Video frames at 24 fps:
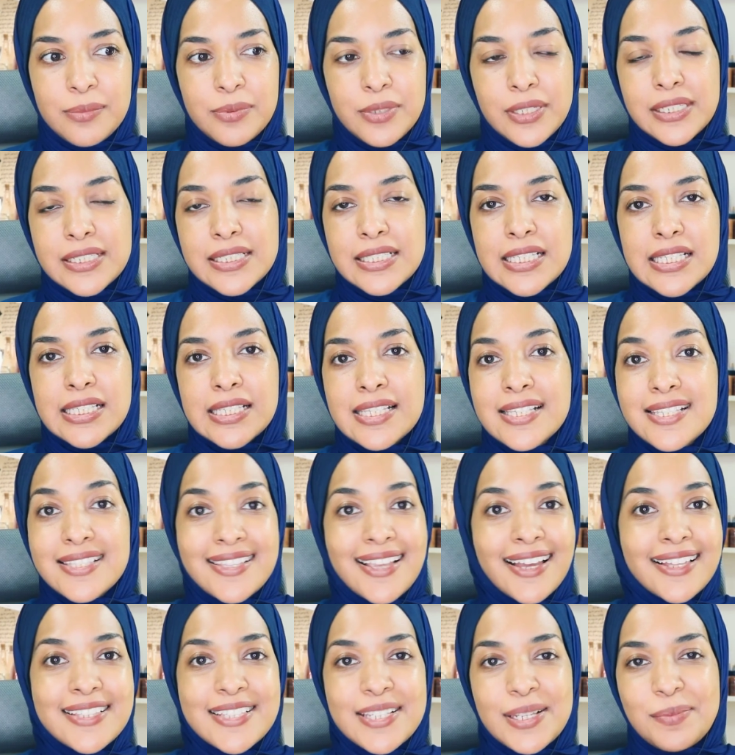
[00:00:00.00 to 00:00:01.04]
because this is
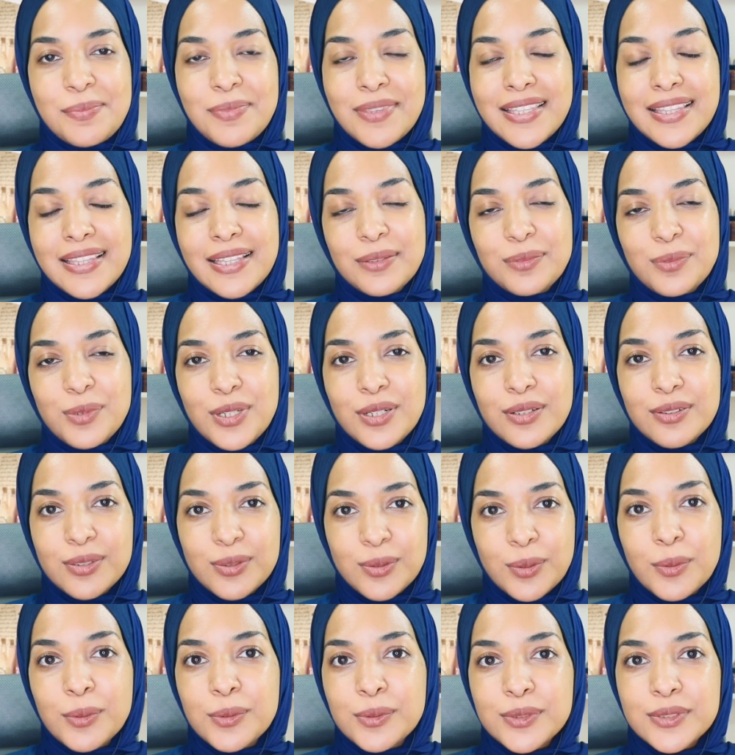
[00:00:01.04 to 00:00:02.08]
not something that we are
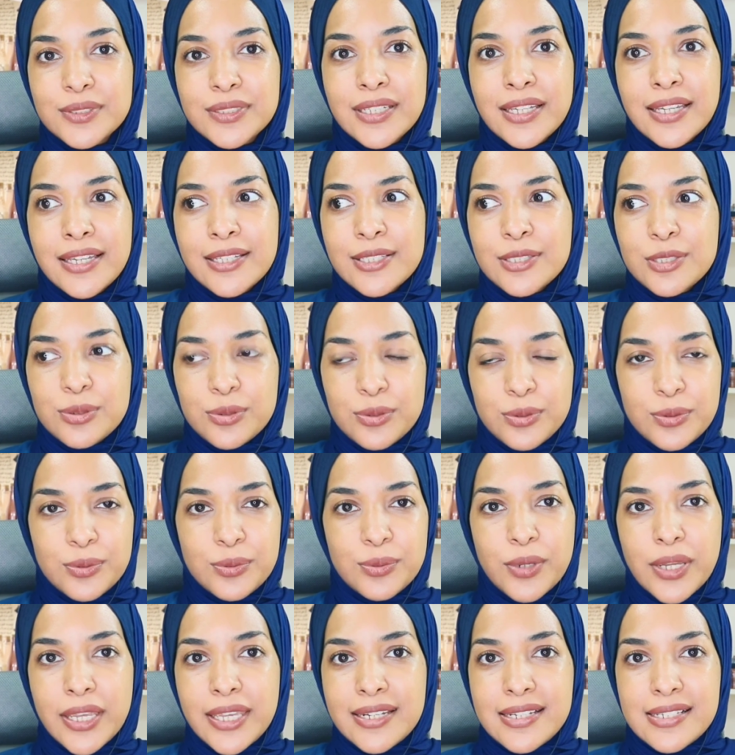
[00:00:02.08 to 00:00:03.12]
told to
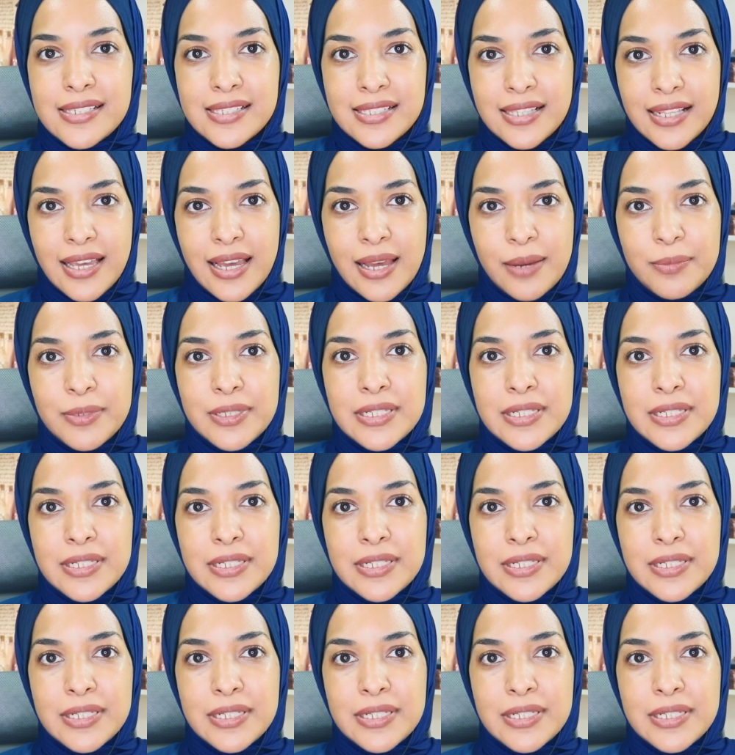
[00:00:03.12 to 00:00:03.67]
do in Islam.